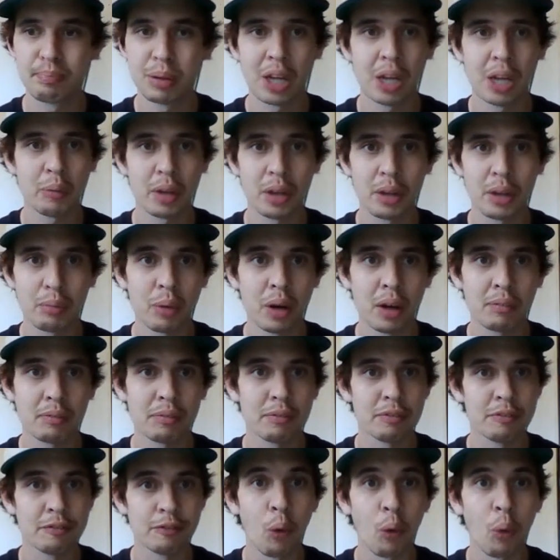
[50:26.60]
playing with what
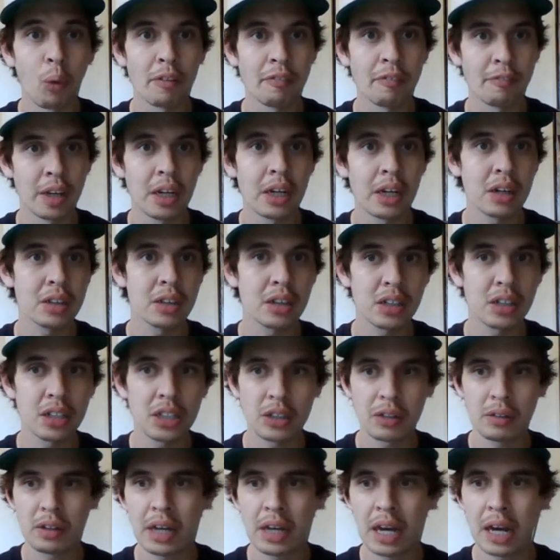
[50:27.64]
4 fingers on
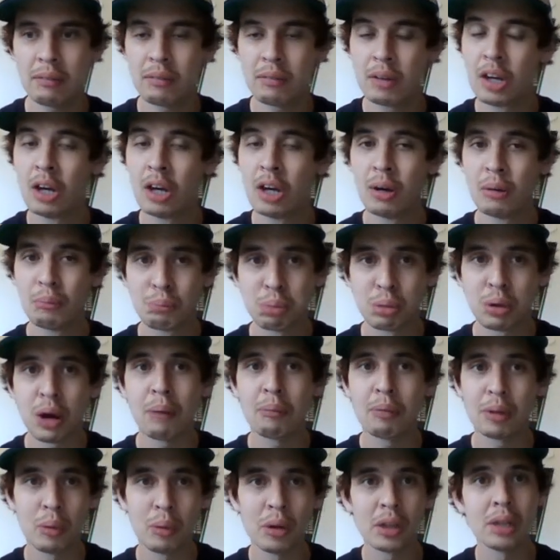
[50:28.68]
his throwing hand
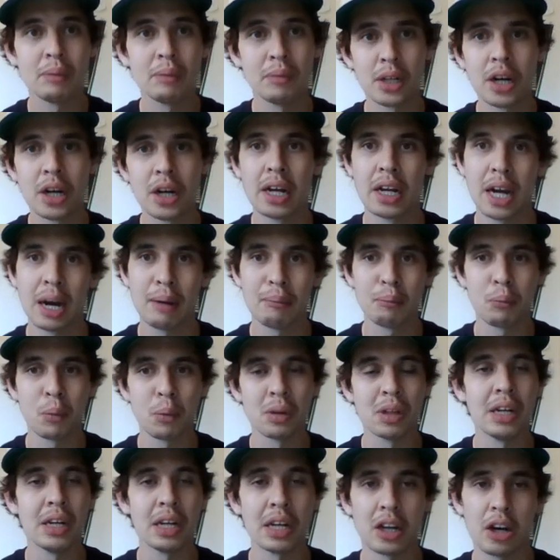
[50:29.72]
probably won them the Grey Cup
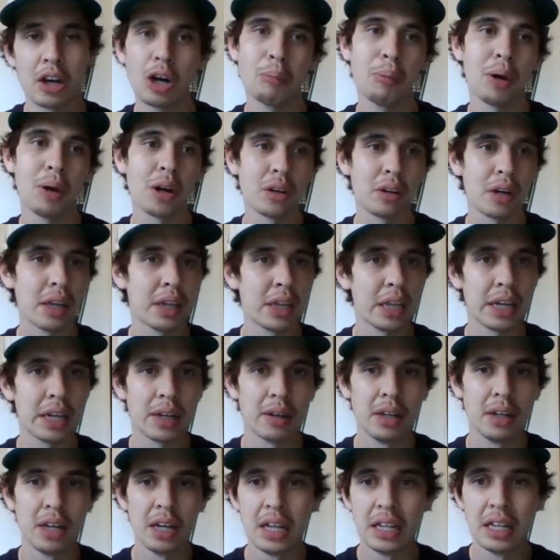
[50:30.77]
more than Nick Arbuckle. I
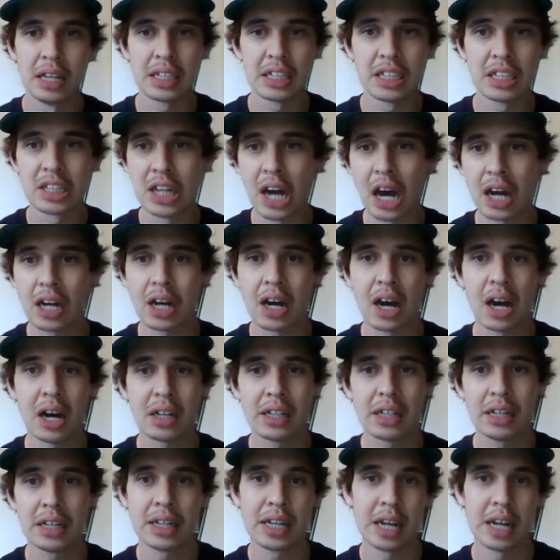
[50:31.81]
think this is not a
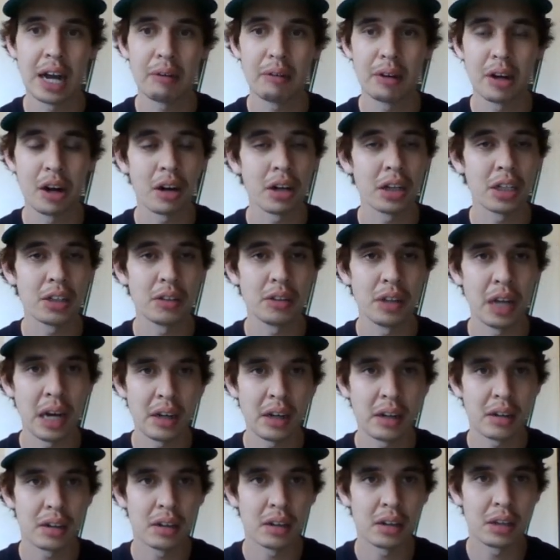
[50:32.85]
hot take that I would argue
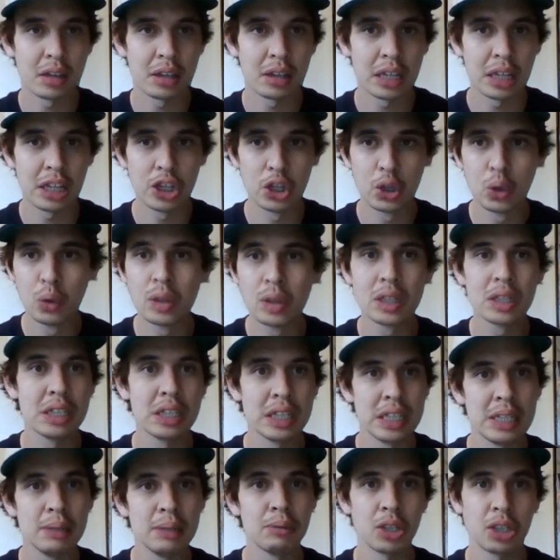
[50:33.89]
that the losing
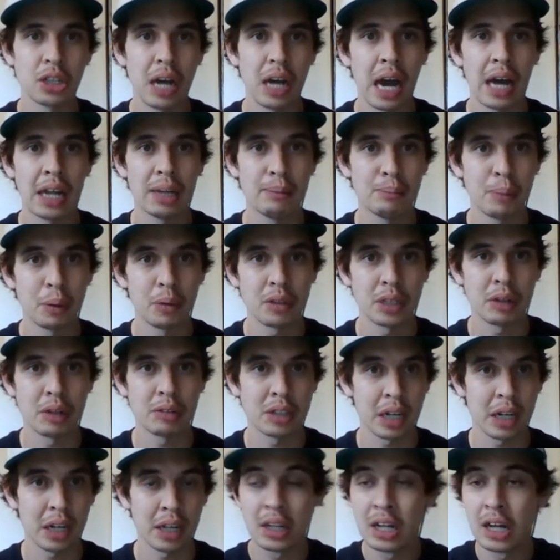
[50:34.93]
team should have had the most
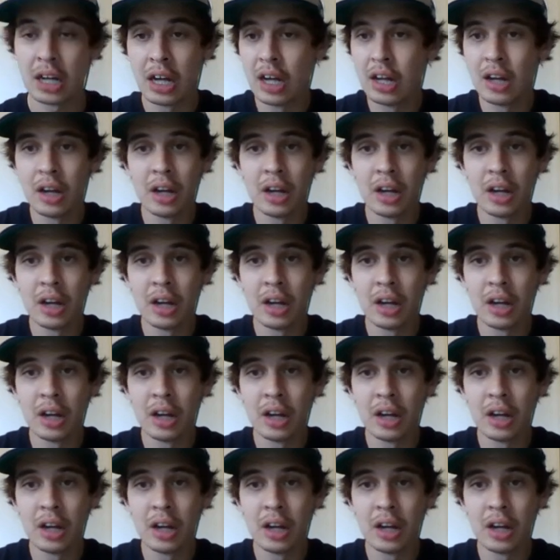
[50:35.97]
outstanding.